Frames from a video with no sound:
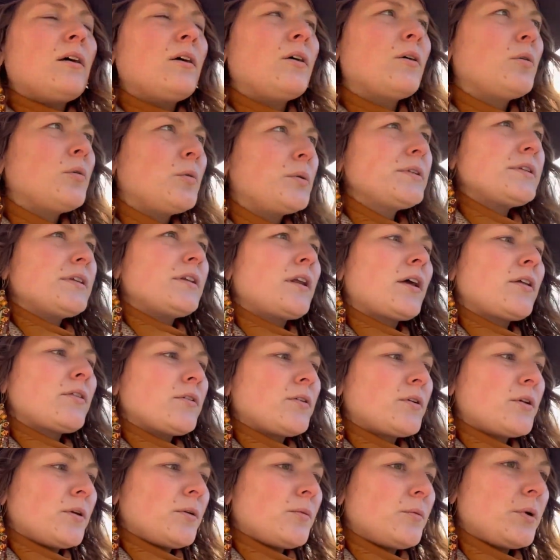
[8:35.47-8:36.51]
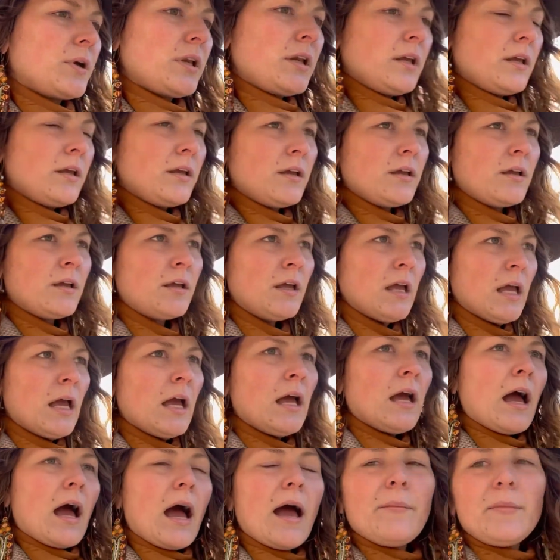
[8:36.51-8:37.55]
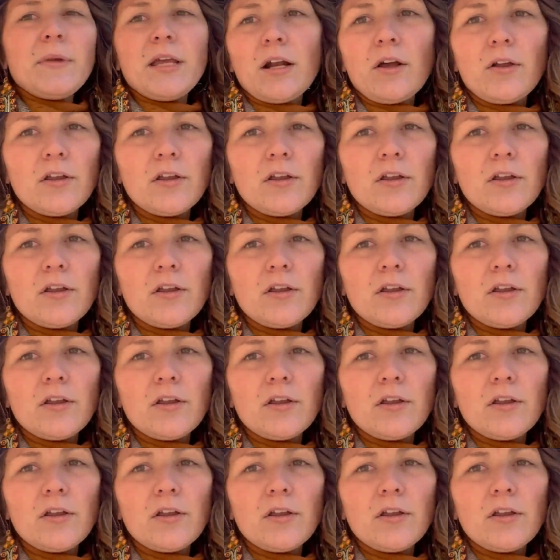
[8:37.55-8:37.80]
what's another good one? I mean,